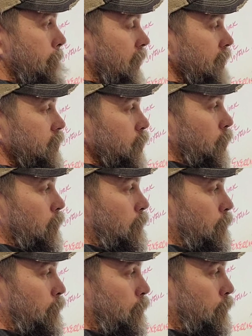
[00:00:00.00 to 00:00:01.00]
muscle
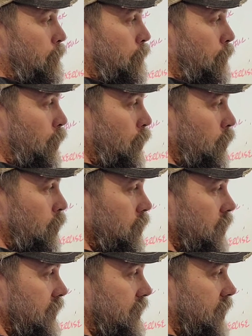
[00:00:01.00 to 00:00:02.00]

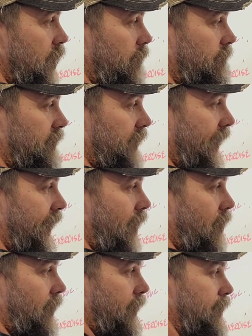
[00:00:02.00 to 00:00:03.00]
pulls itself
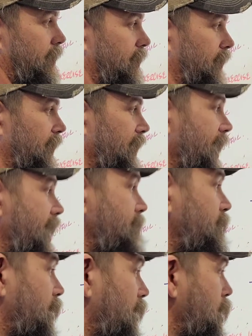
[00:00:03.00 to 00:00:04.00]
down into the
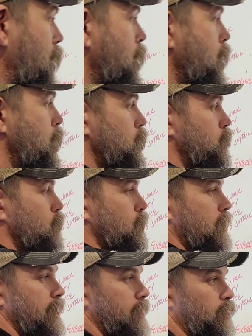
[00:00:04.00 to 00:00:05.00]
cavity, you
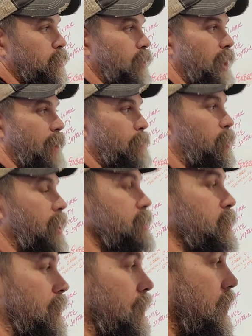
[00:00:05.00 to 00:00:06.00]
can create
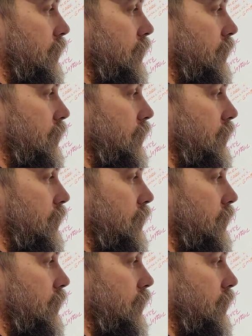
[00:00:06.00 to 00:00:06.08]
pressure.